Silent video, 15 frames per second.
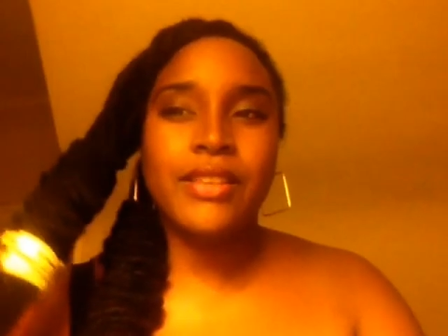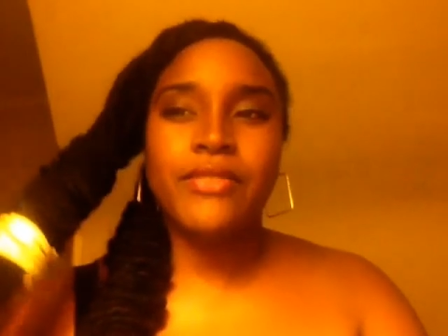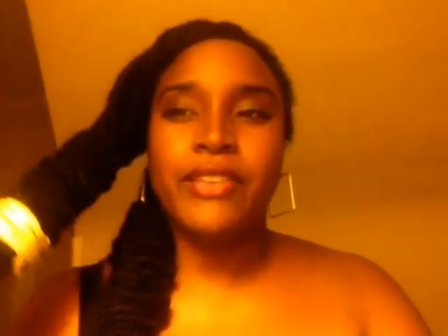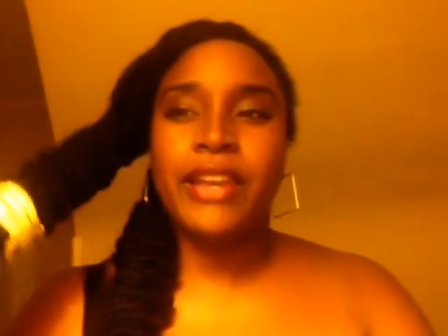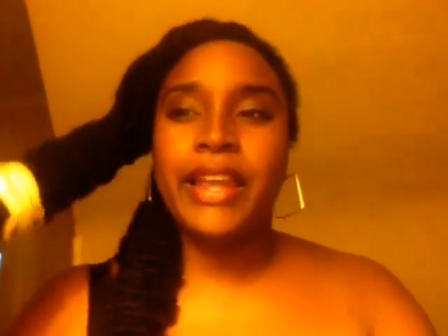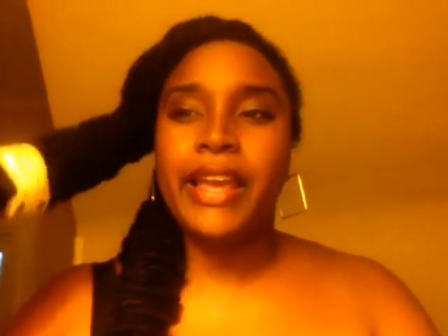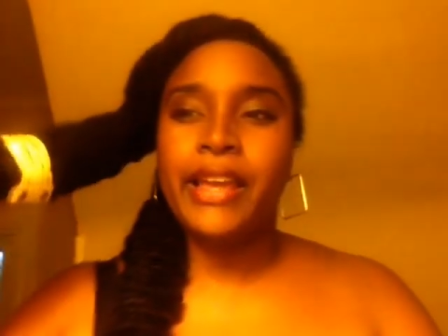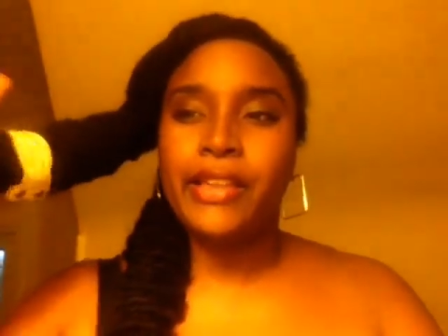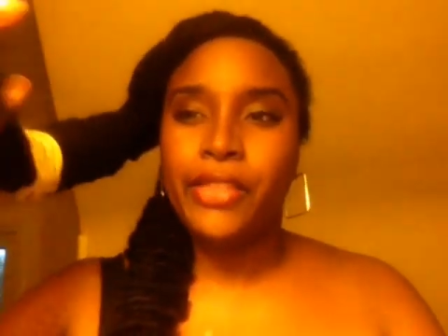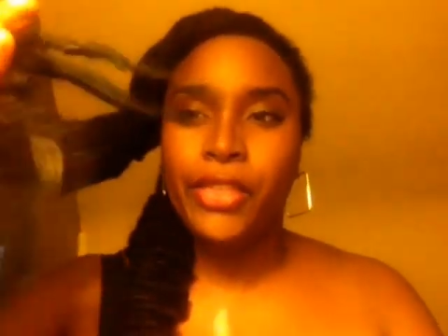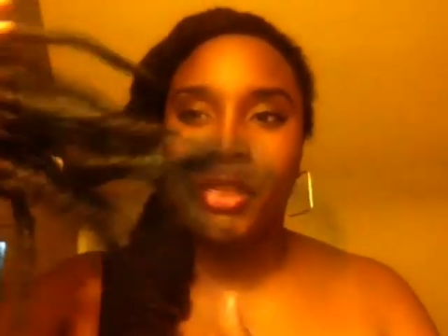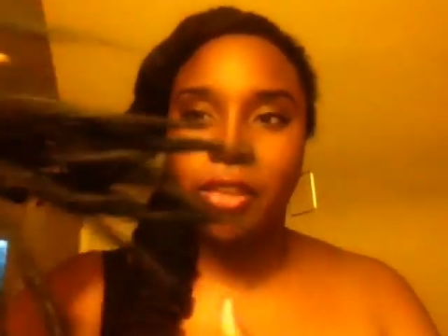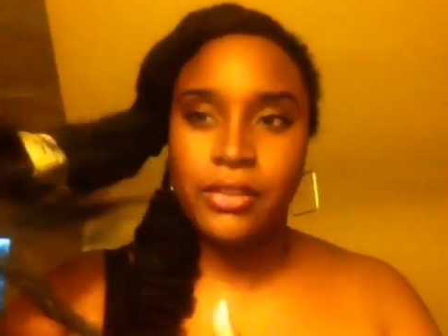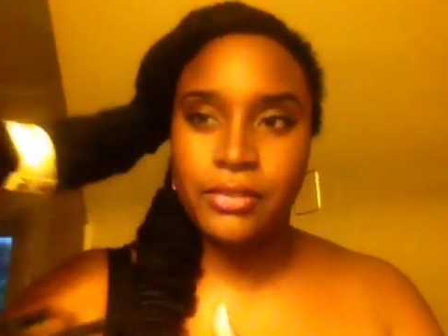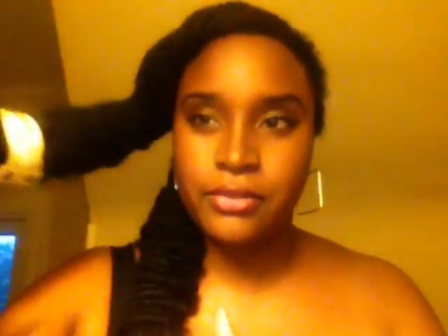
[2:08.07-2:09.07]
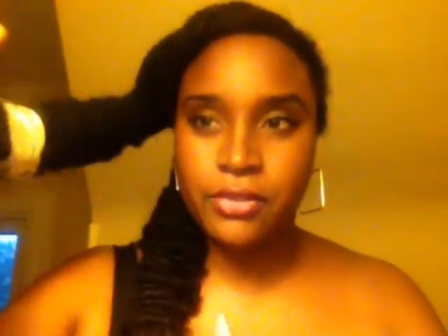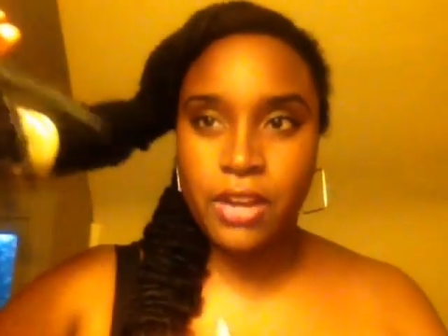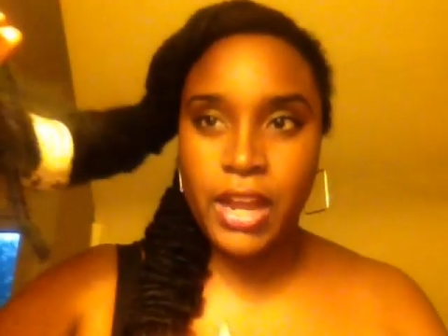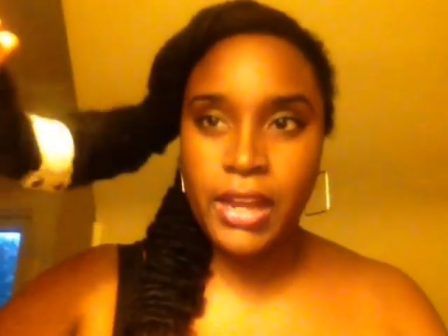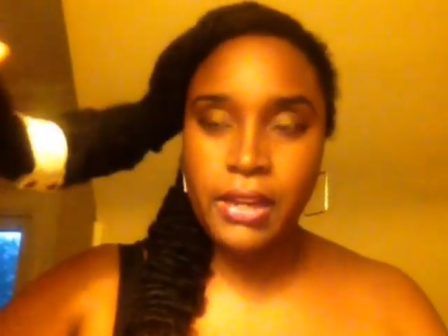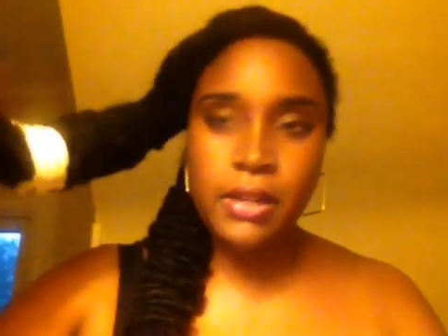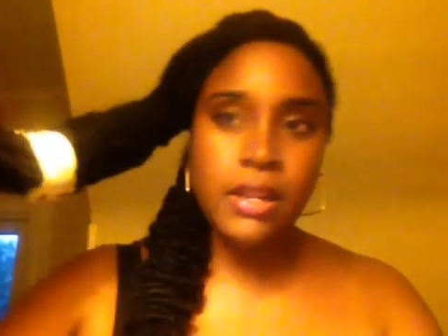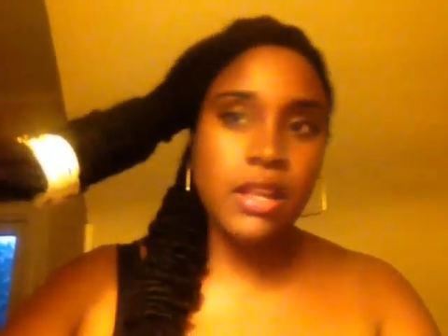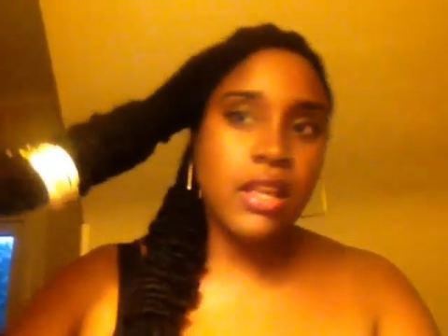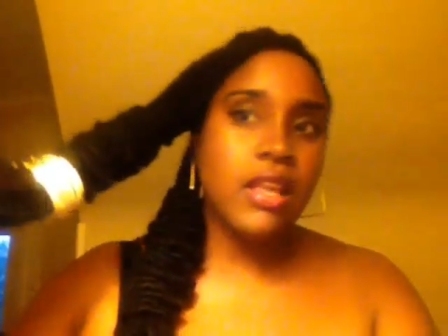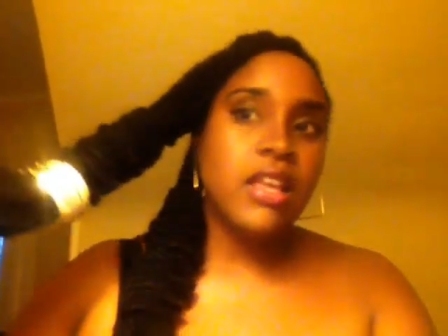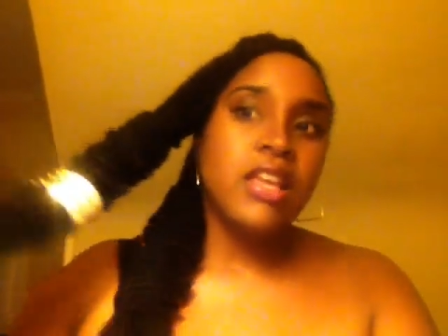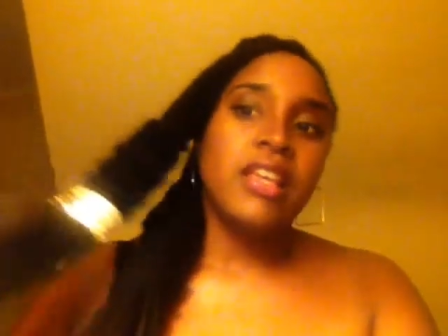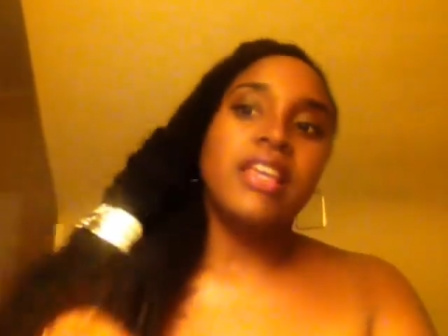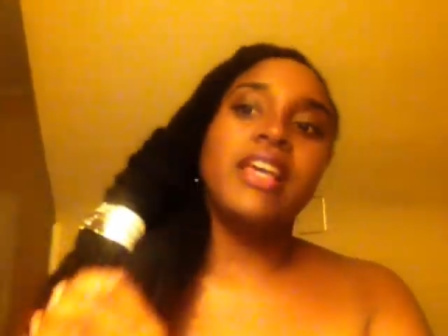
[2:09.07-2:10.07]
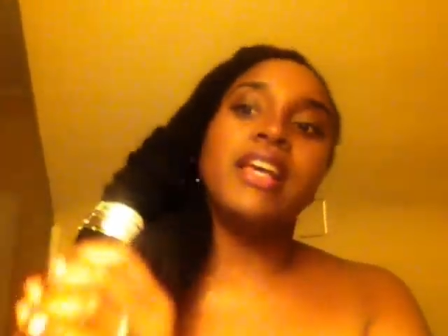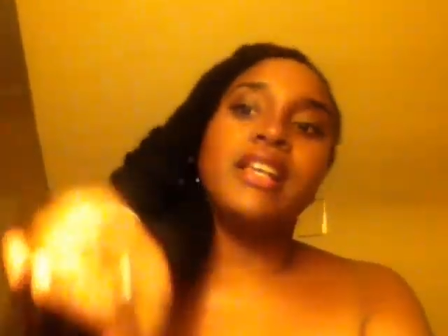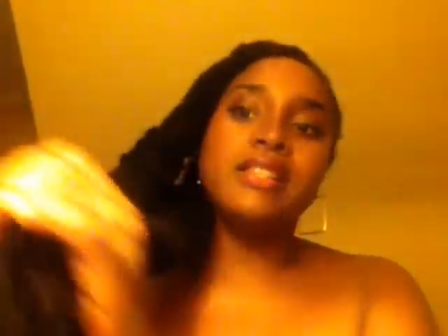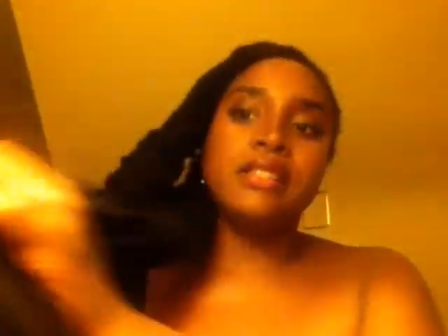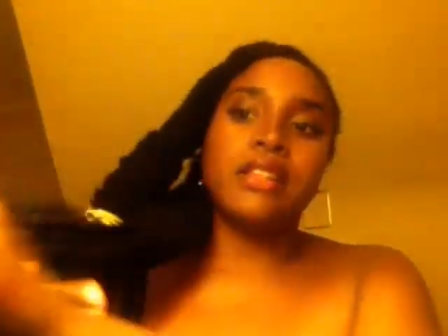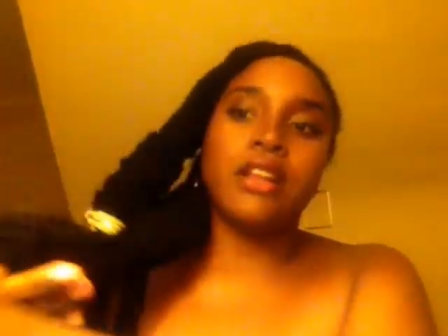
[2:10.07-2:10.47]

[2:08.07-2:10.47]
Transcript: of length, right? Yes,